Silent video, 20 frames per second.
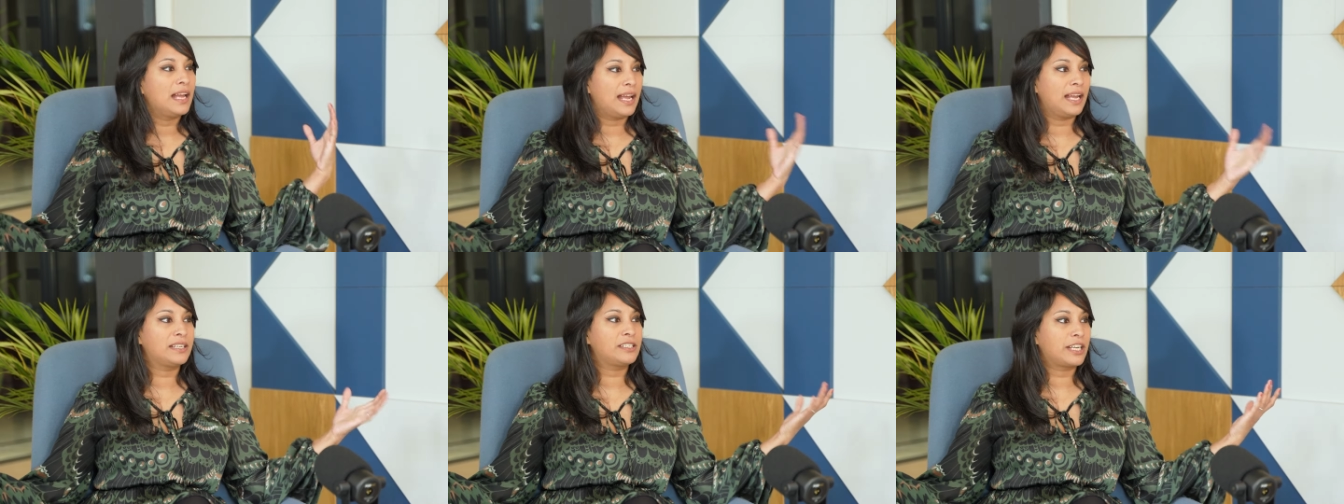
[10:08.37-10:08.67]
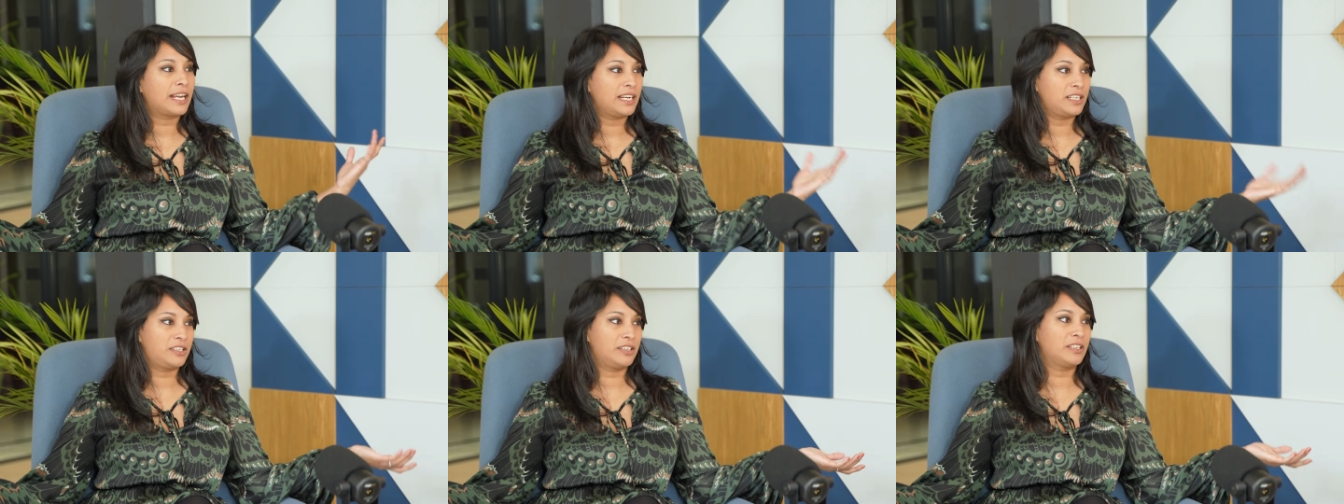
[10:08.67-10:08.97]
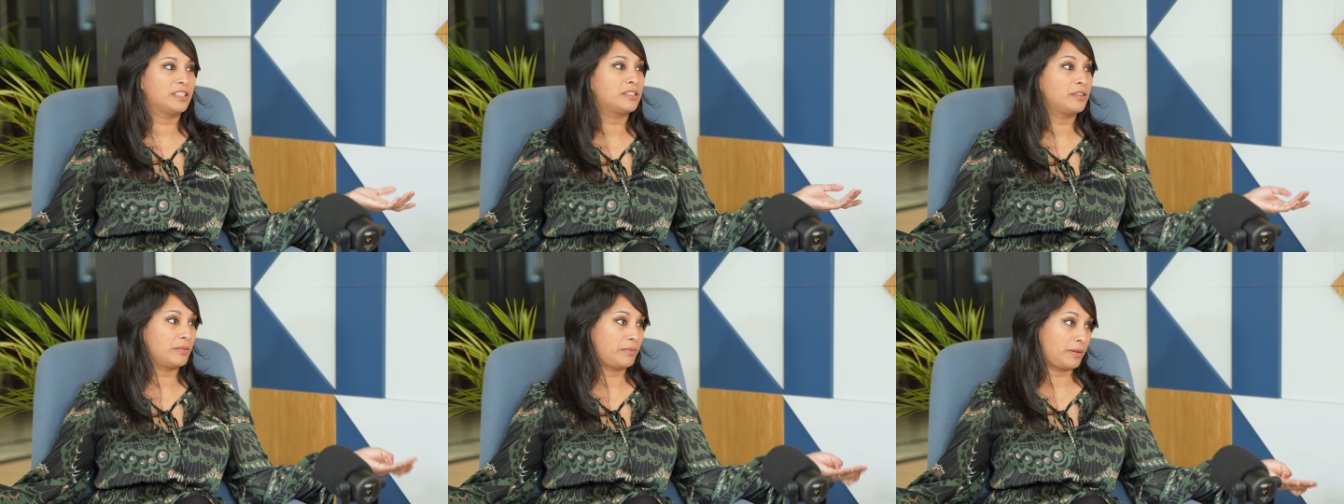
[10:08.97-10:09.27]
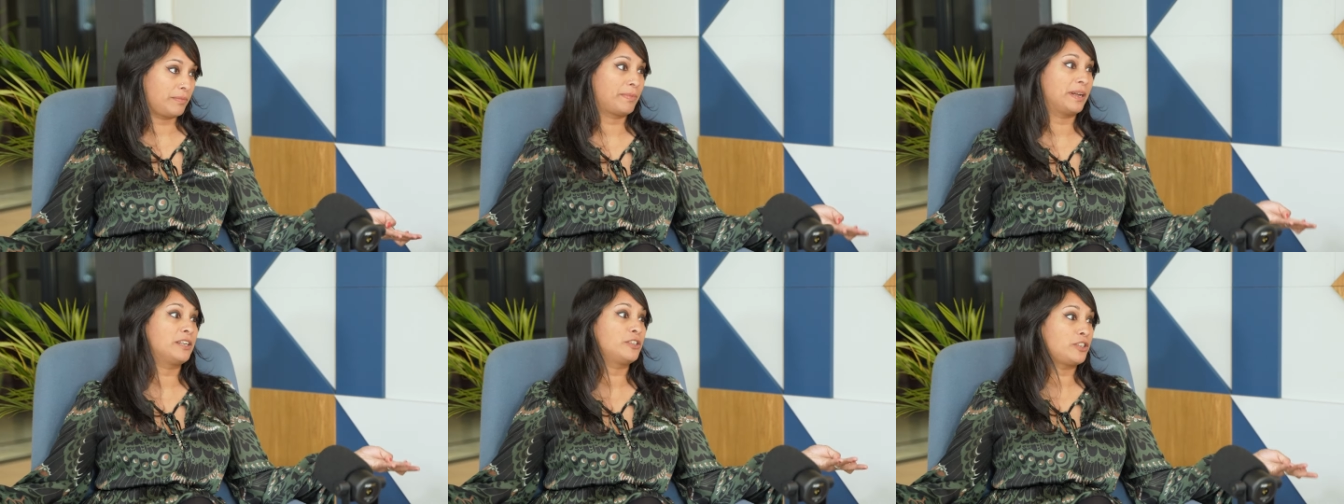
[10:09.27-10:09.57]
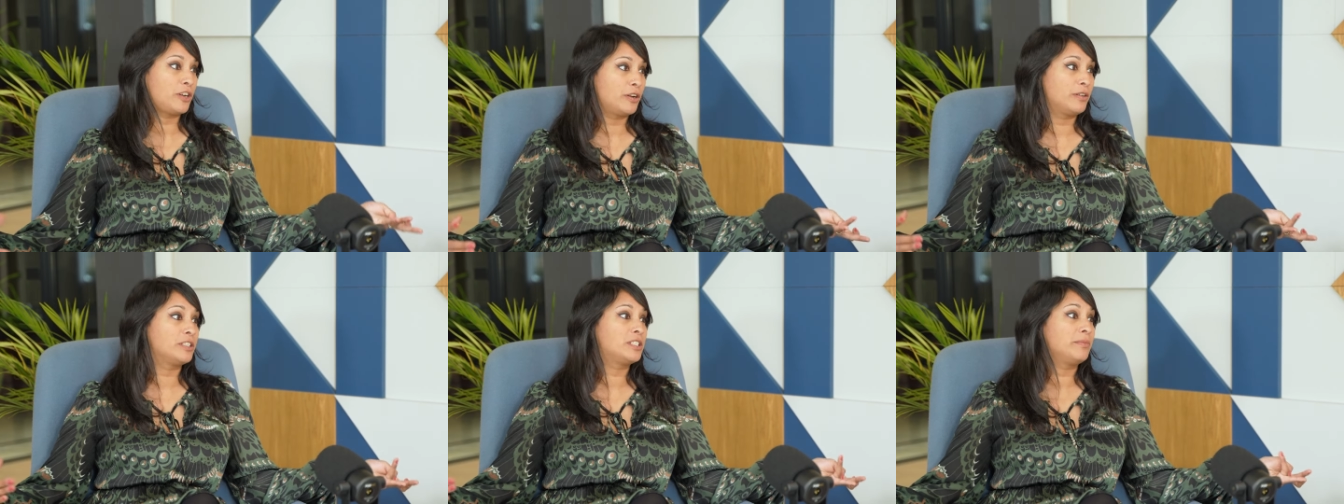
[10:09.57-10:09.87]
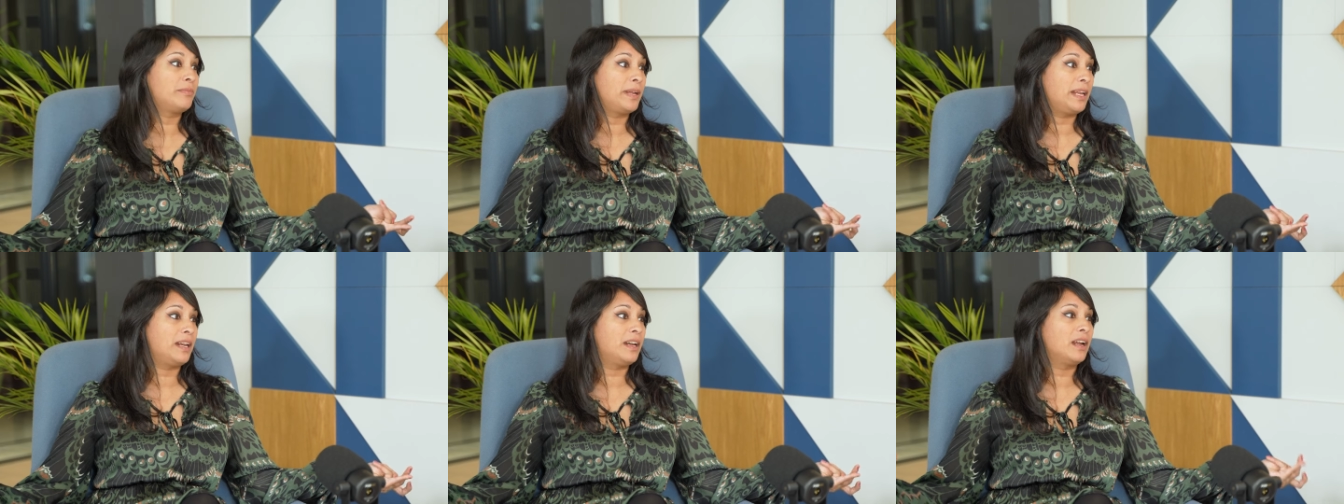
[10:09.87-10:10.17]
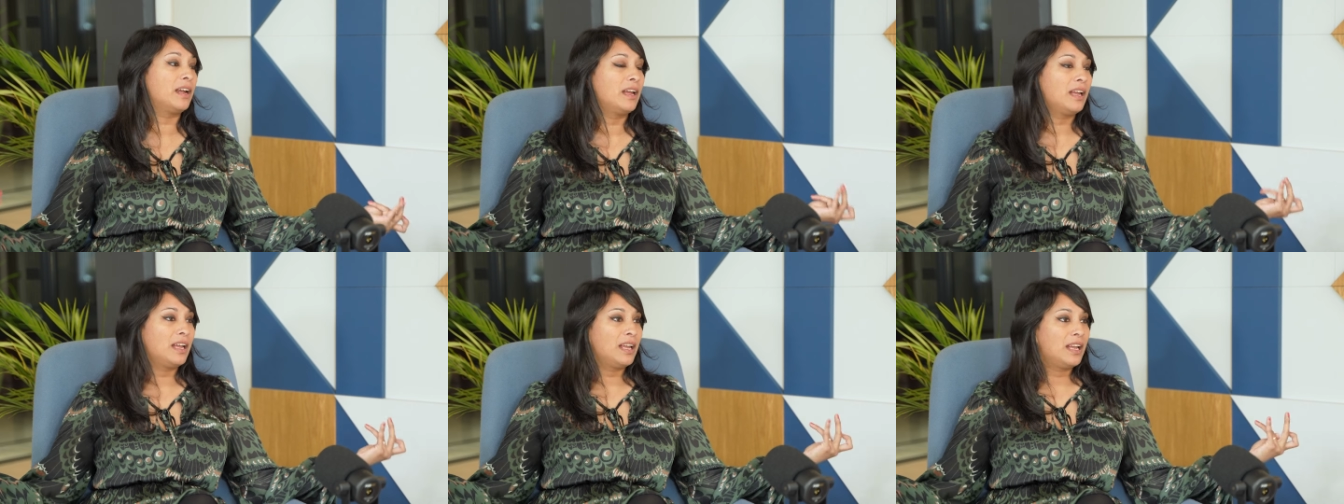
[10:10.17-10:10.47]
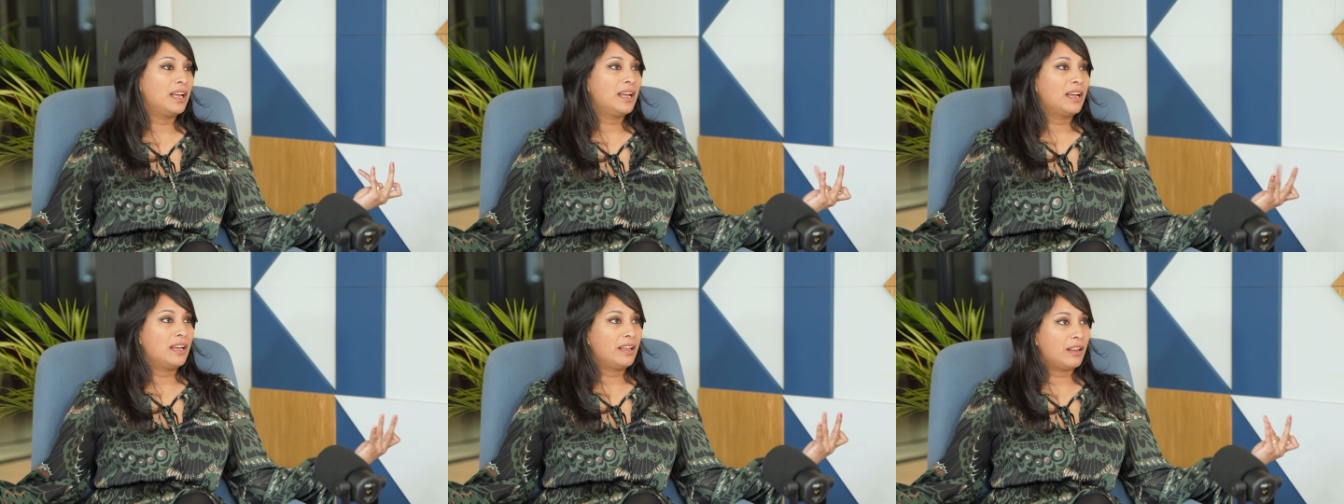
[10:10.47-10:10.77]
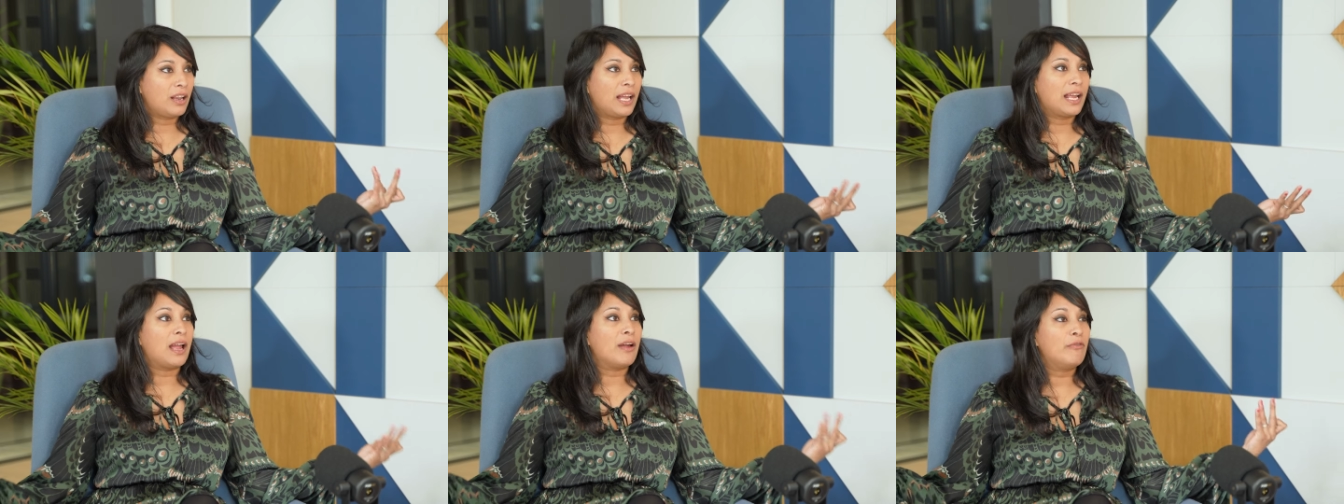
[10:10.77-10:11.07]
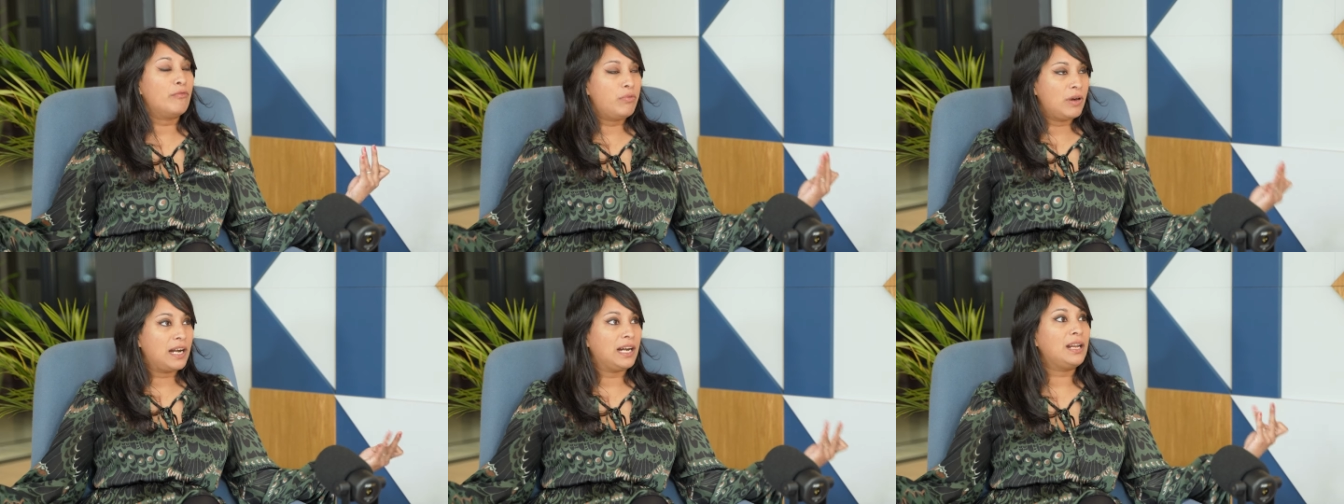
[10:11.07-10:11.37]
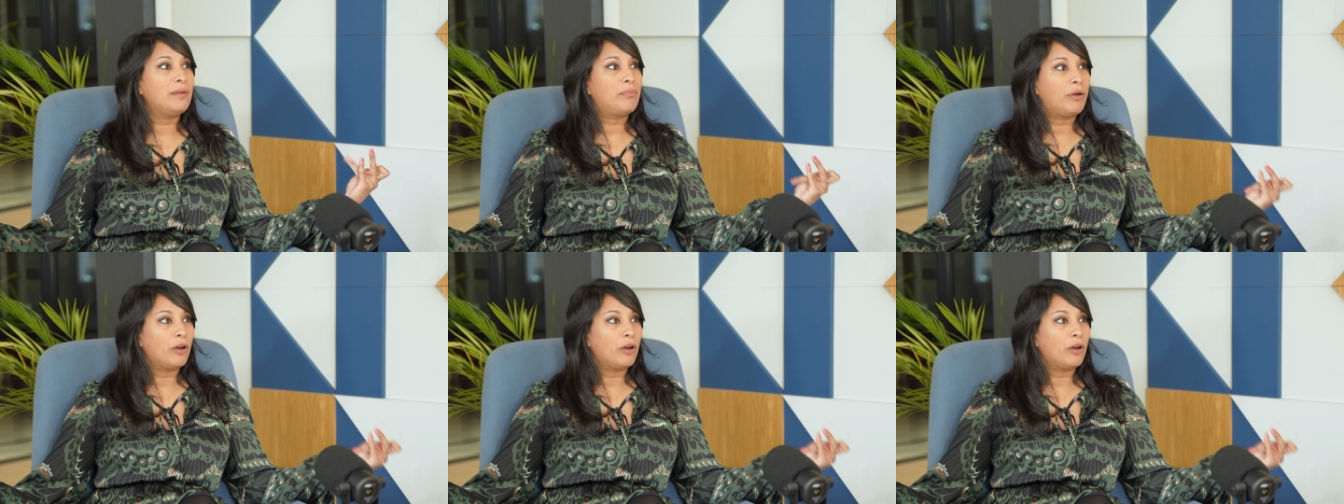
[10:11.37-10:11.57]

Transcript: Education has uh, been shown to be like a really